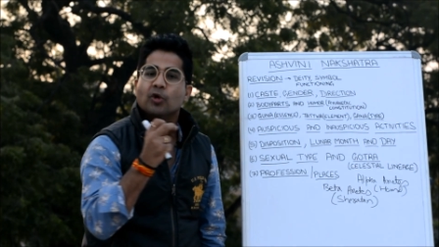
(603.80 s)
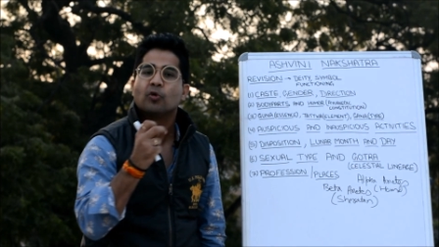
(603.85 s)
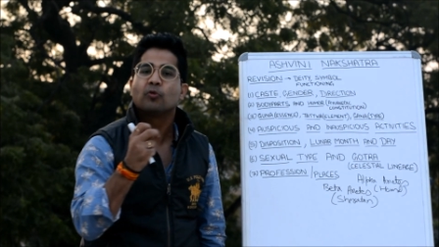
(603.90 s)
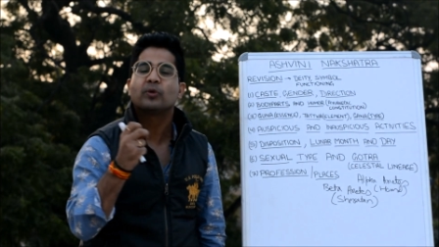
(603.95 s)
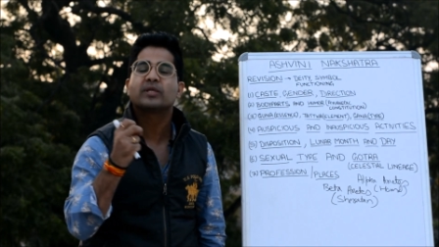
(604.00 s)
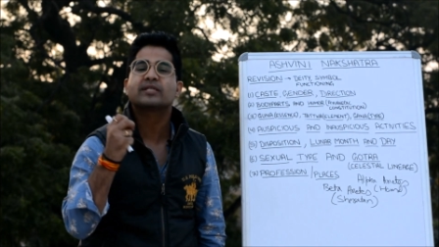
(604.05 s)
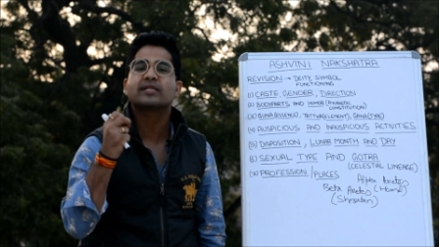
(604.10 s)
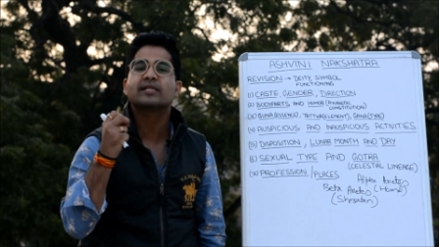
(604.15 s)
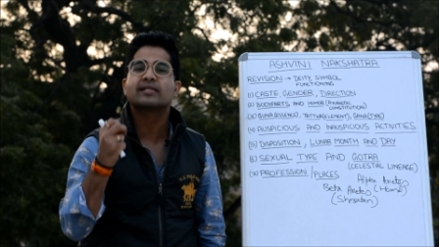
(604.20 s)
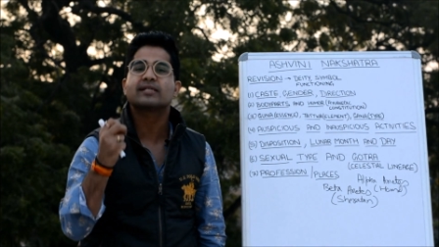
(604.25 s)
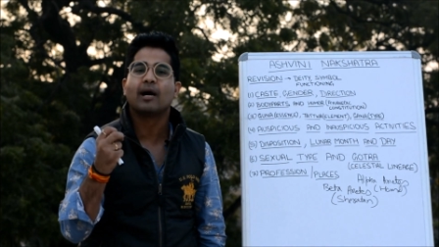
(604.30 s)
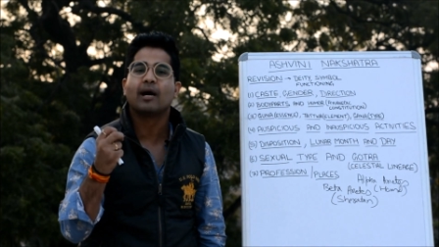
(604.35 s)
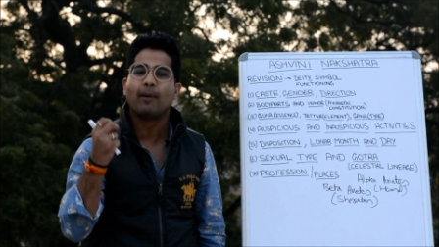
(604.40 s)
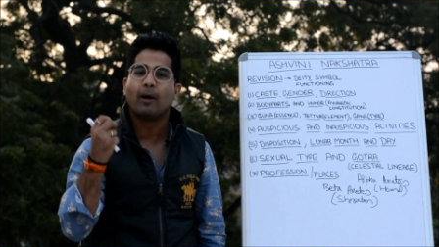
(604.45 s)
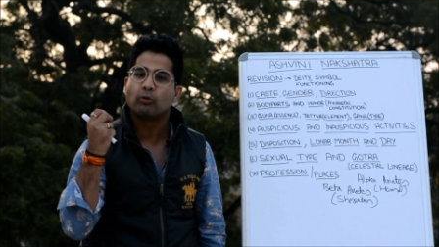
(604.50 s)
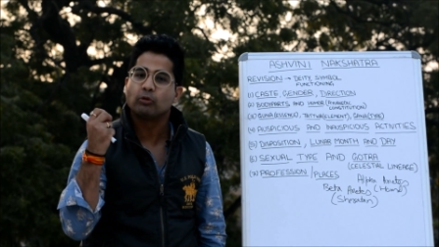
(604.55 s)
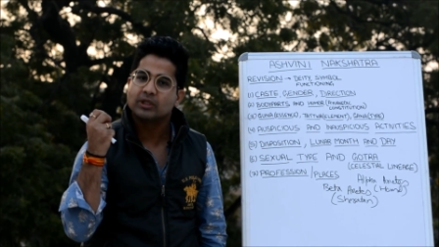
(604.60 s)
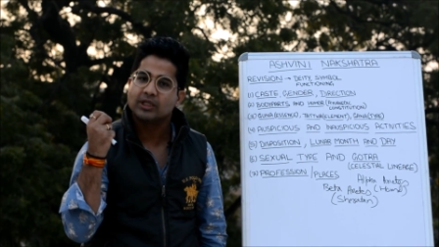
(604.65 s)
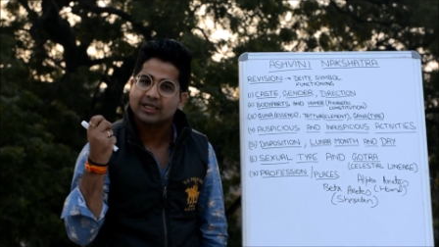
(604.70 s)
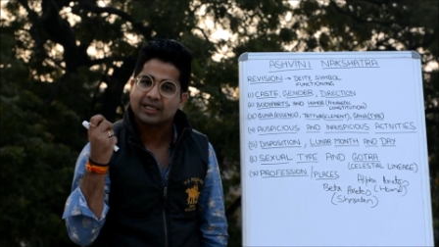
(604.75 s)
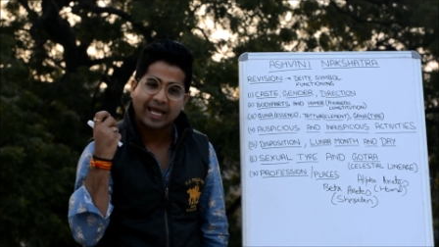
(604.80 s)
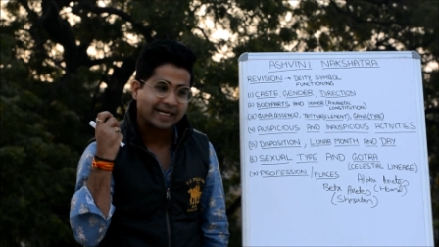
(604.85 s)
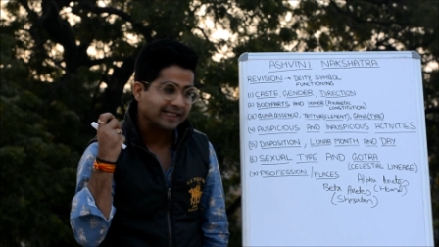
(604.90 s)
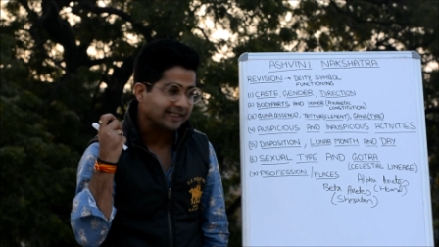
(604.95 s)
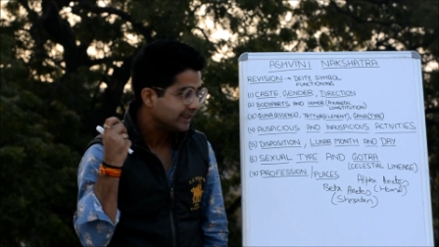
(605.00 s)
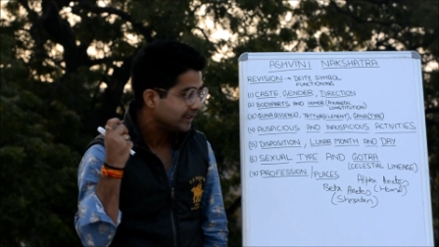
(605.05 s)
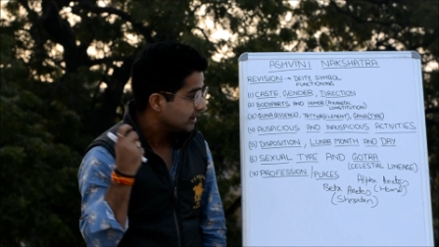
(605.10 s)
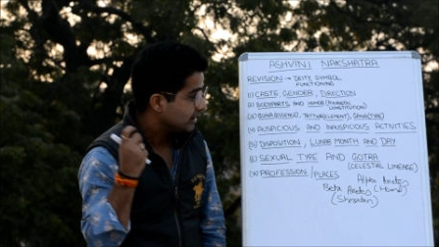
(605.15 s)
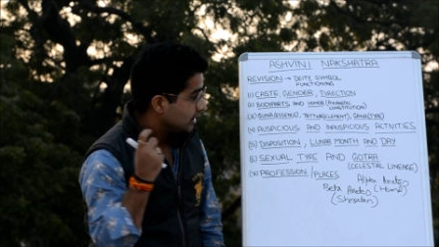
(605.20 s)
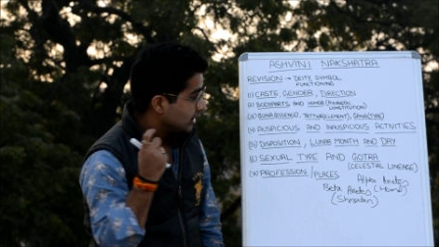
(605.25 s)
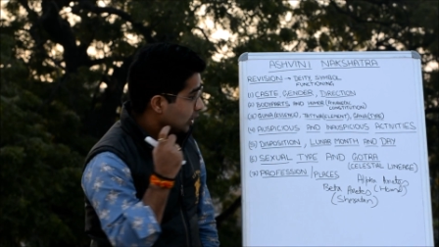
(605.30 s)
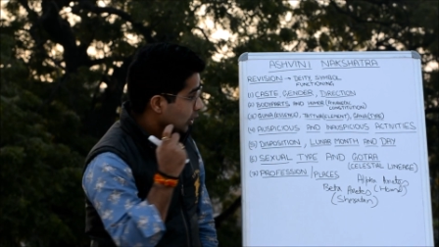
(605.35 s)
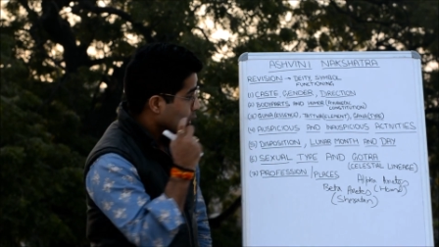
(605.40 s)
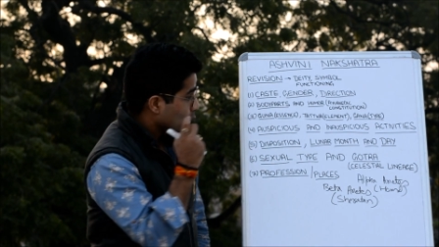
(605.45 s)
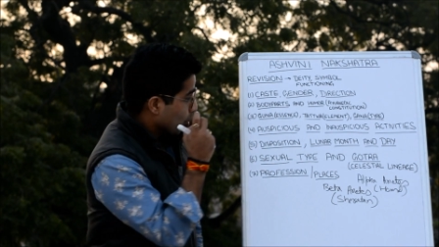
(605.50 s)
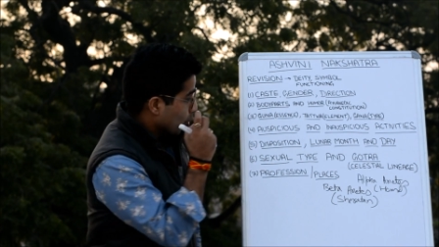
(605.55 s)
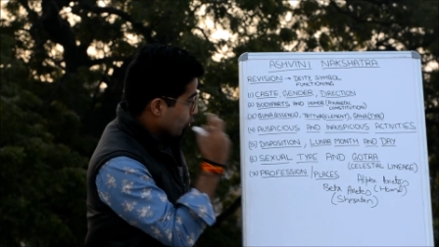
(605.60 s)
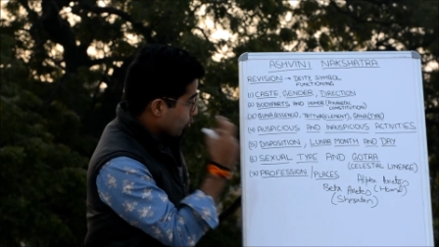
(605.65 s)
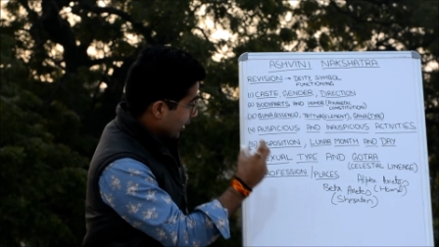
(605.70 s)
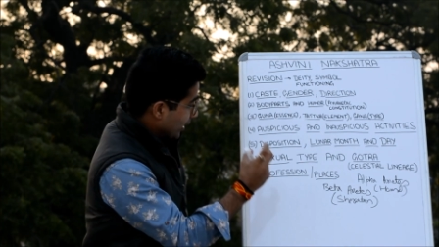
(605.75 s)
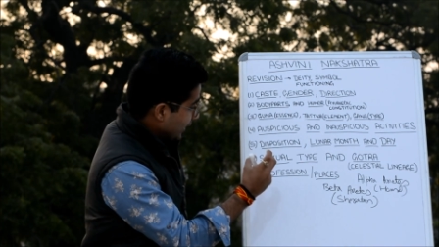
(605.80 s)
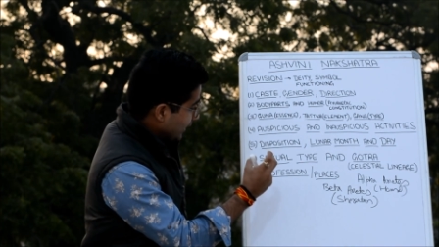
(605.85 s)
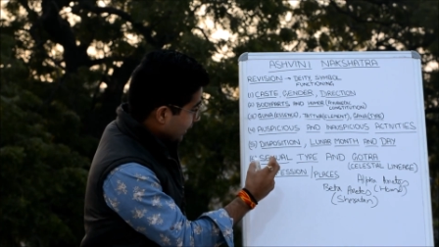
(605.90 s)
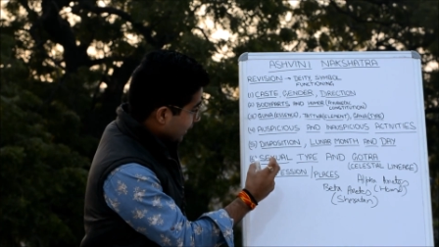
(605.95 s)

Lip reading: which is about the light. When it